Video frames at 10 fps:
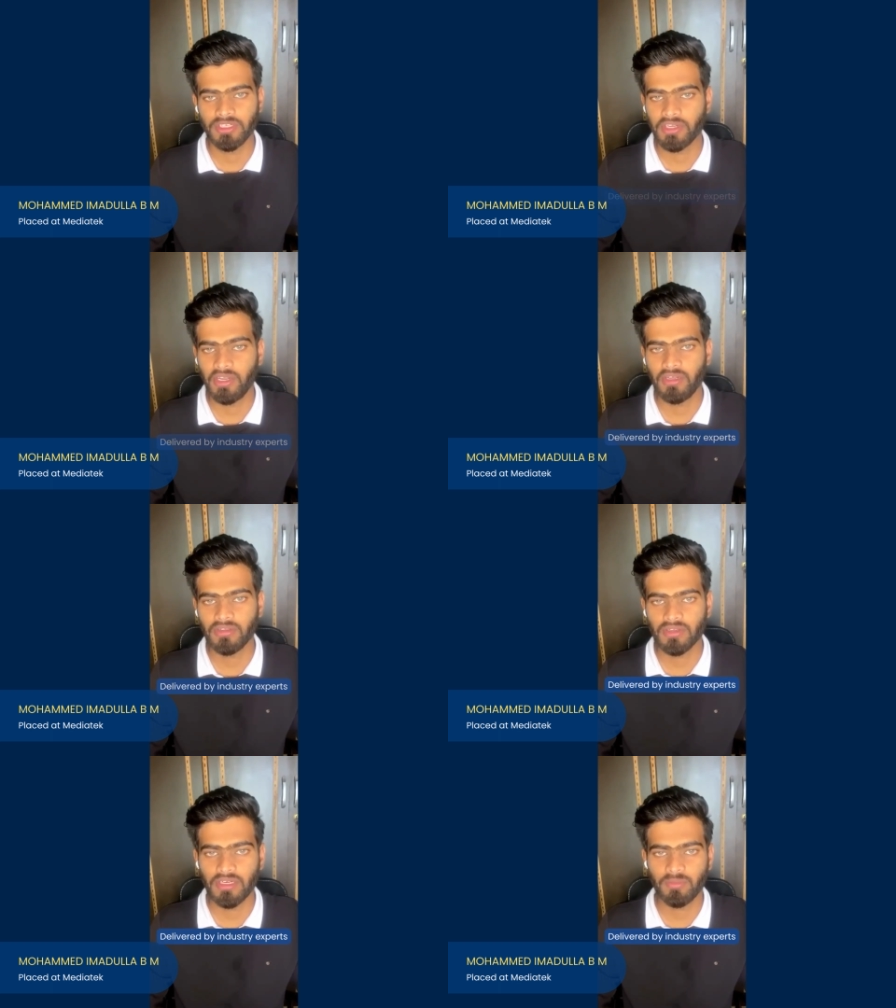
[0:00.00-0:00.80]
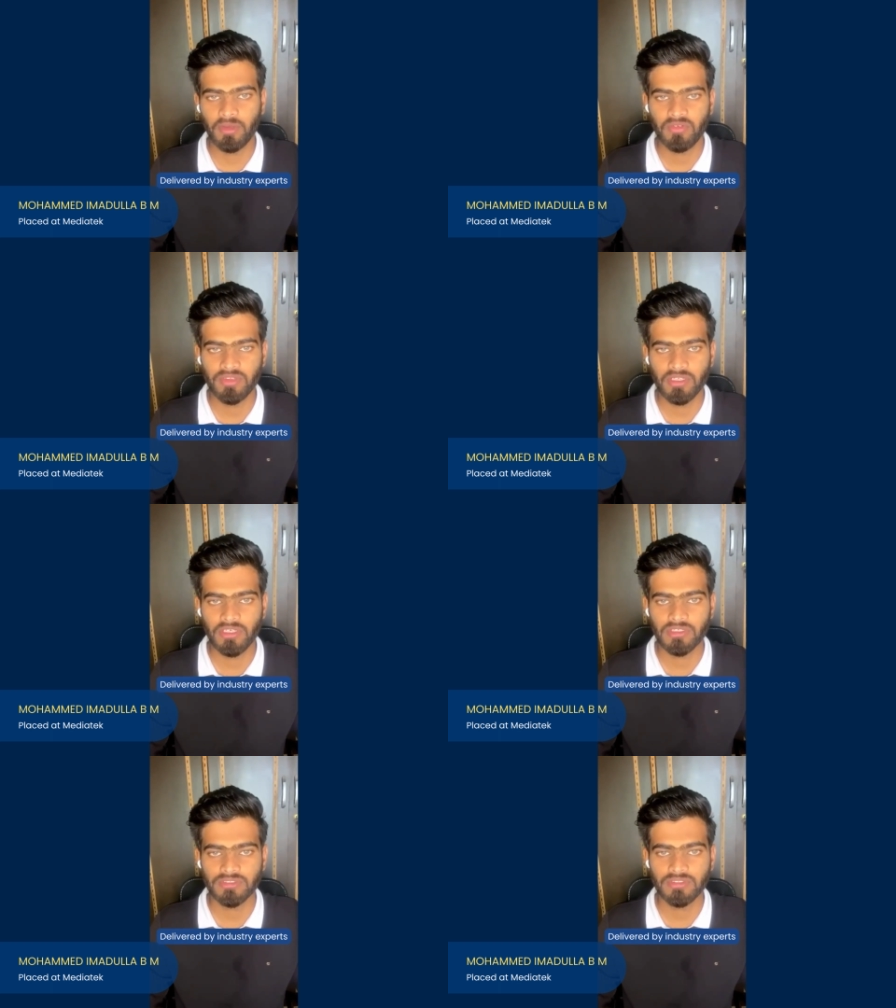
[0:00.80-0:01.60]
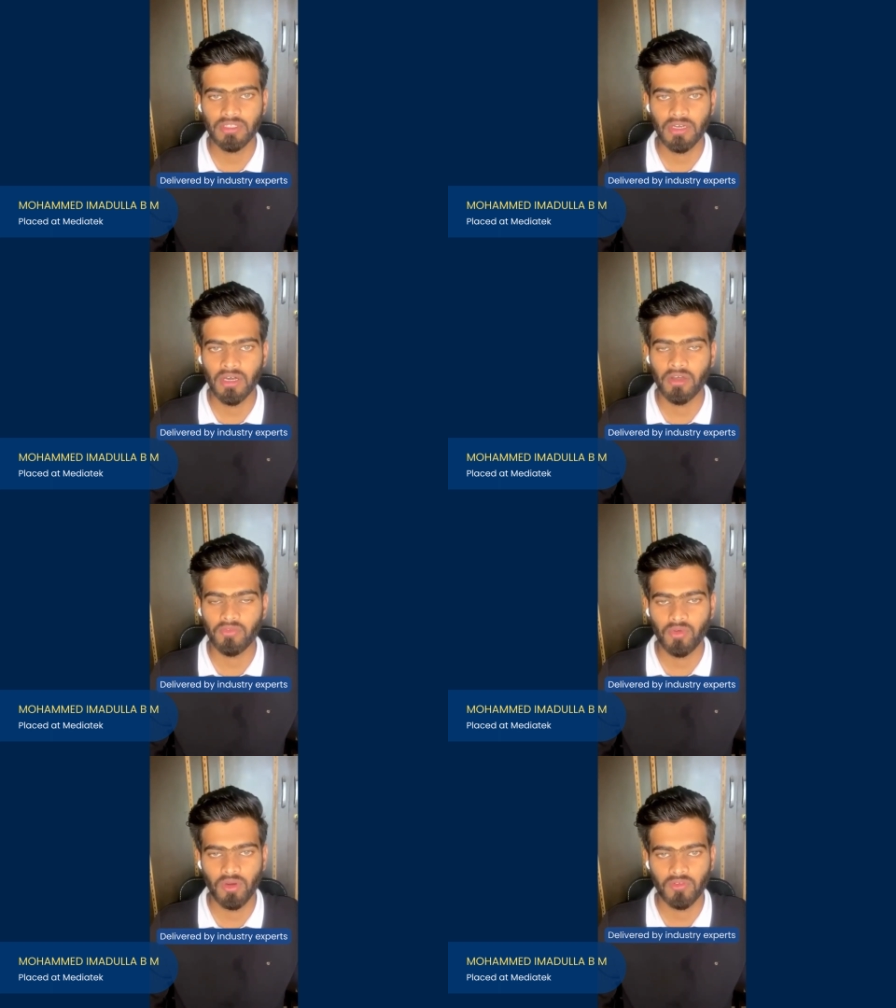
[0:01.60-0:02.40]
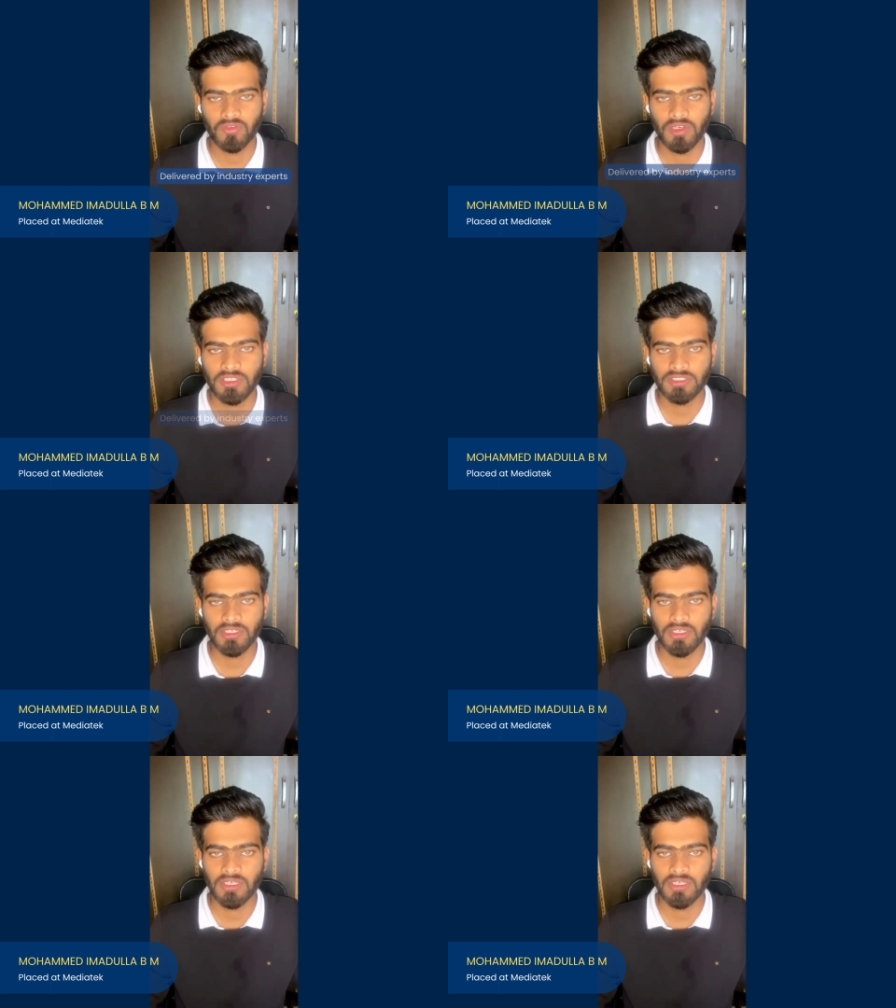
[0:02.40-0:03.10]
The trainers at Maven Silicon are full of knowledge.